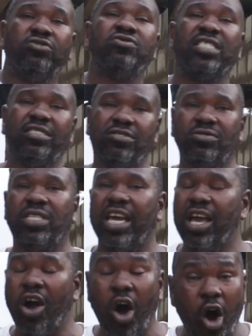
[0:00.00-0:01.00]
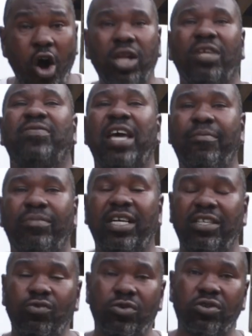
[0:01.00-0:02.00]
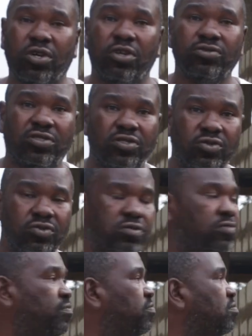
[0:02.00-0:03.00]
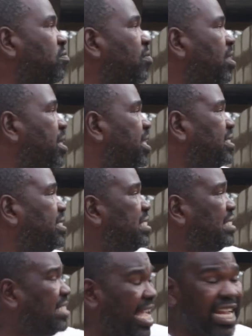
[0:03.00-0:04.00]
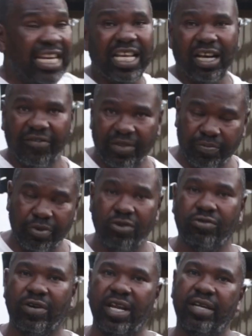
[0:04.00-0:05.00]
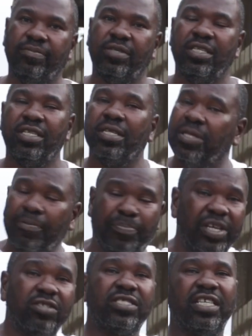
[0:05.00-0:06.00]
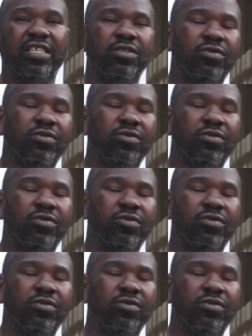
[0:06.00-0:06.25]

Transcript: you can do that. All of that money will go to the sustaining of the program. The building,